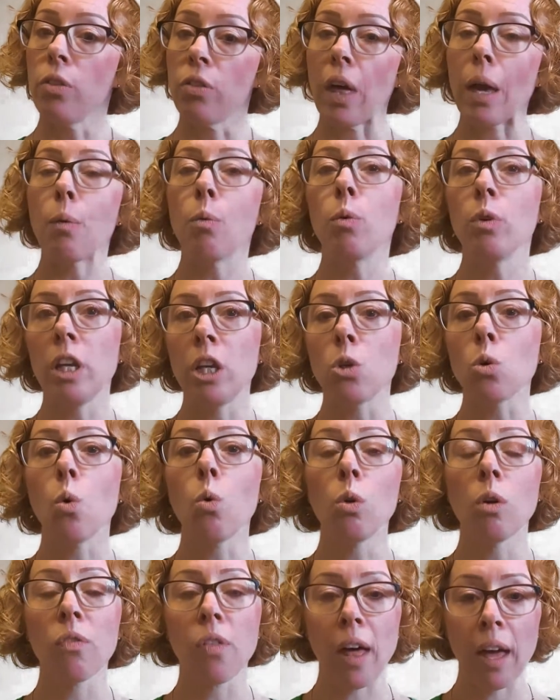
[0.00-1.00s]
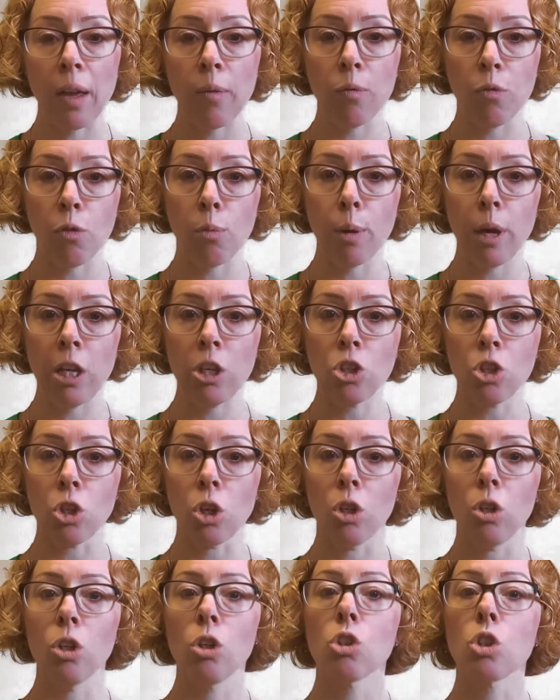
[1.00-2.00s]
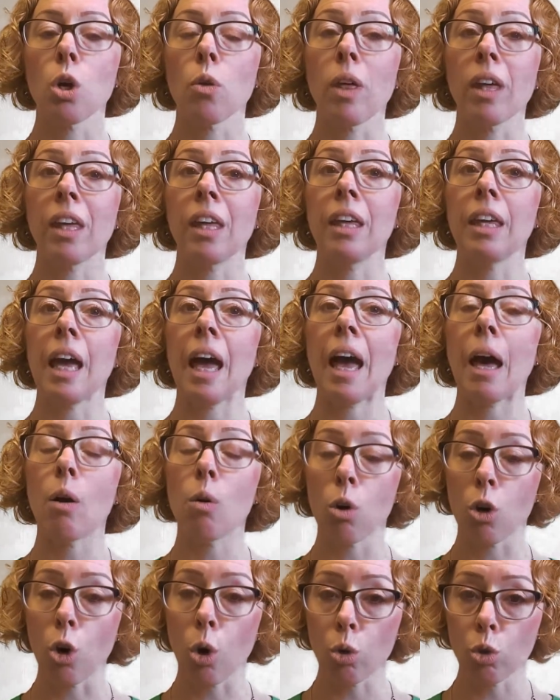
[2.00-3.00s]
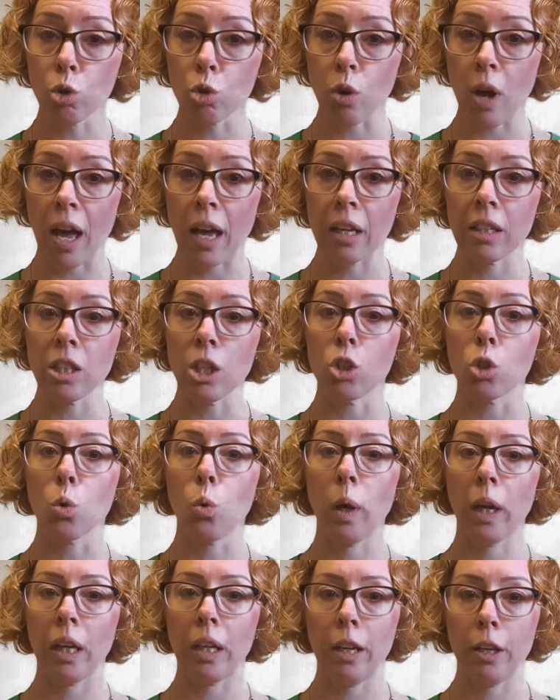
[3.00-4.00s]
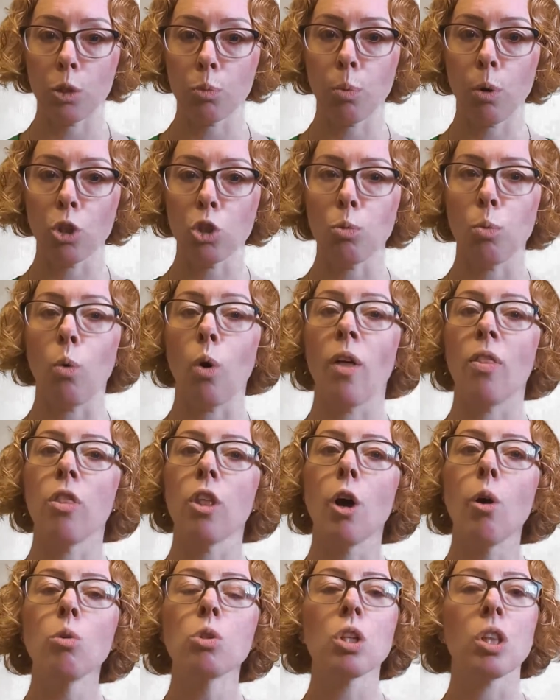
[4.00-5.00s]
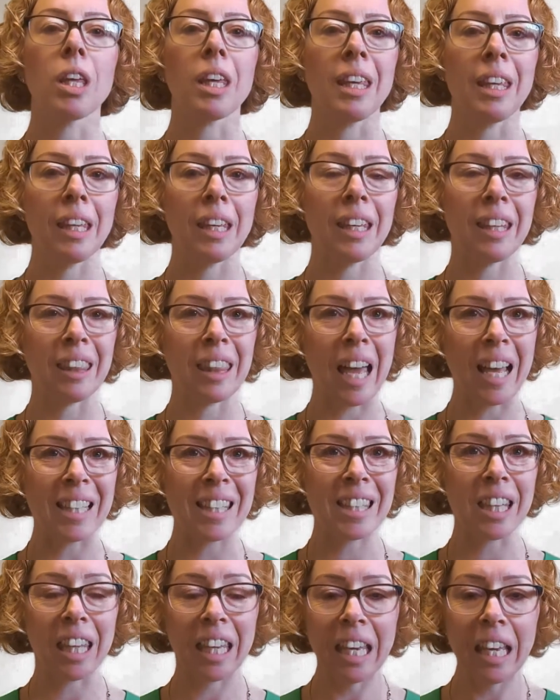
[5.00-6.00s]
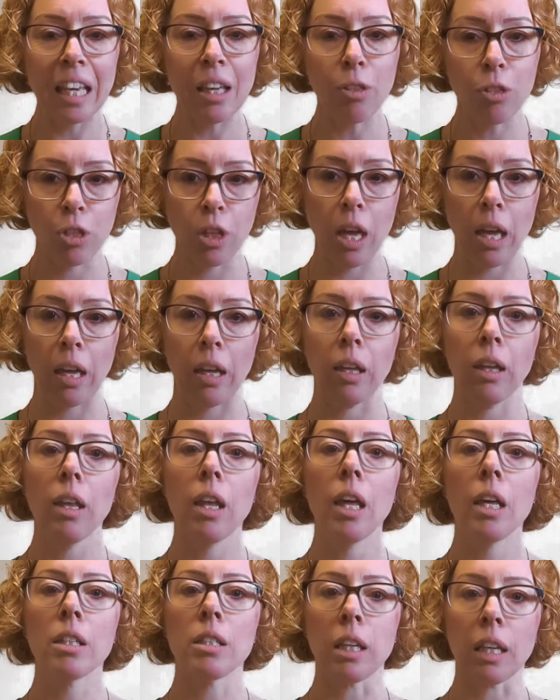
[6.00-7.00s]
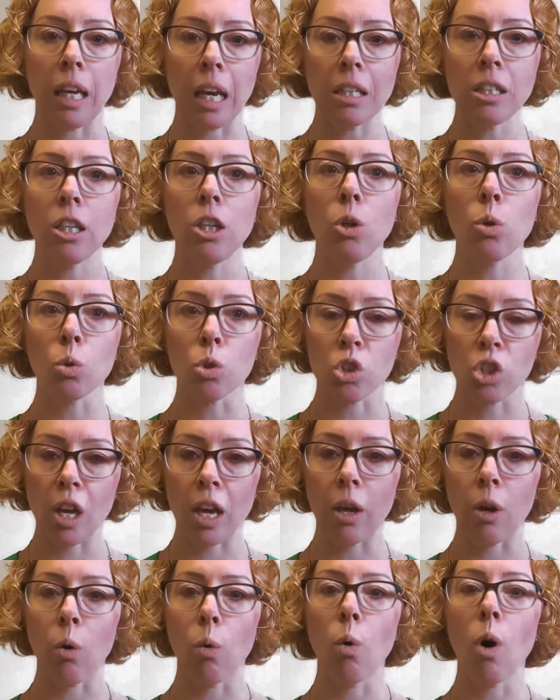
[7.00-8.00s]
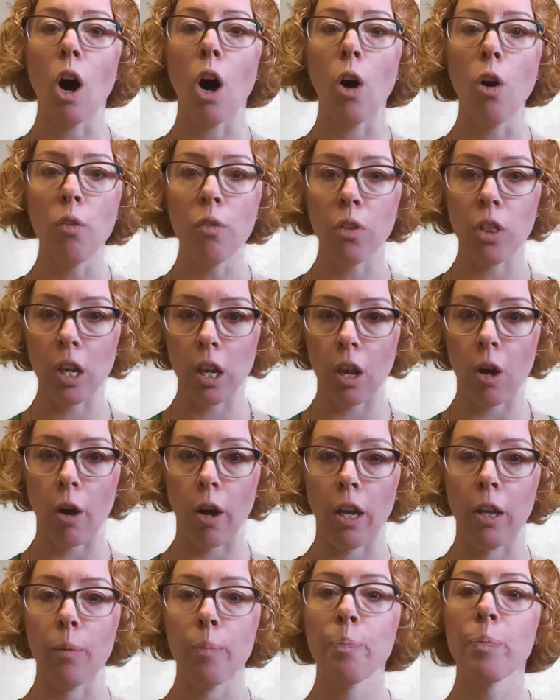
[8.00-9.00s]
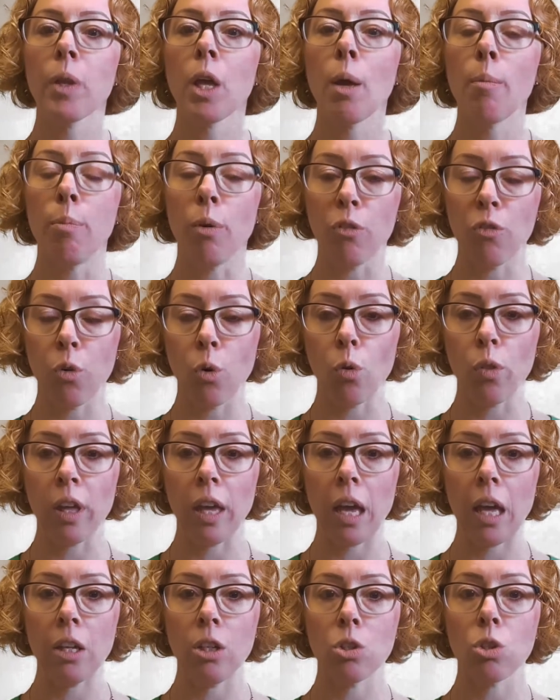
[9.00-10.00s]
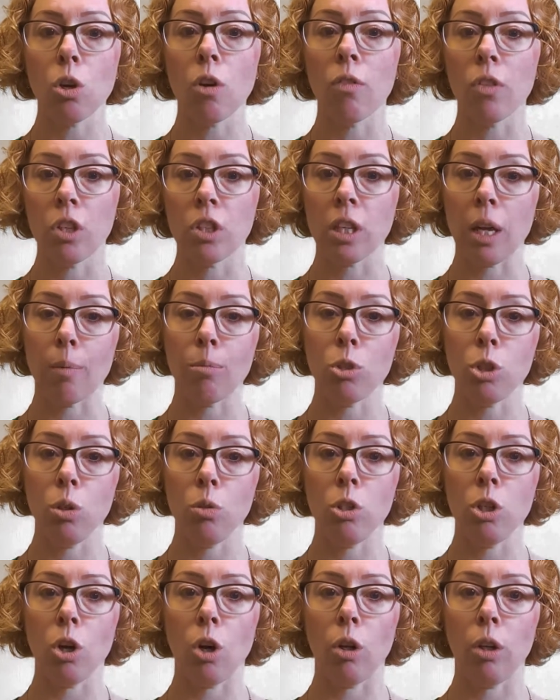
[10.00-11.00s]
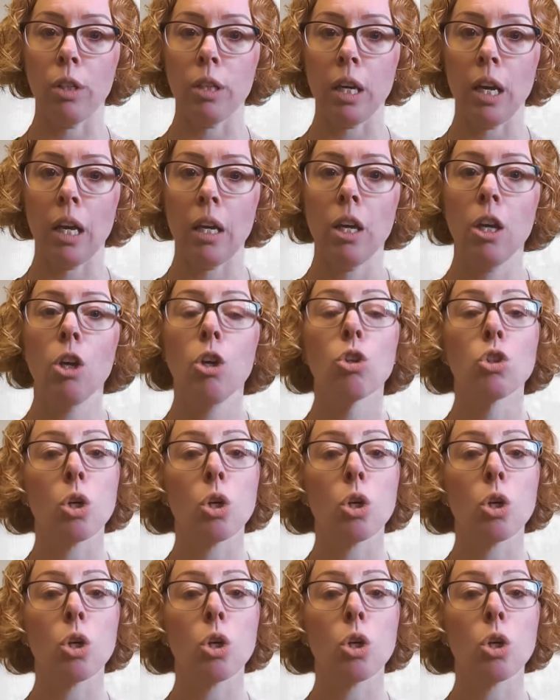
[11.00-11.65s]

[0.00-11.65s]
They will need all of that information so they can get out a contract as quickly as possible. And that's the key thing to getting your sale over the line before the end of the stamp duty holiday.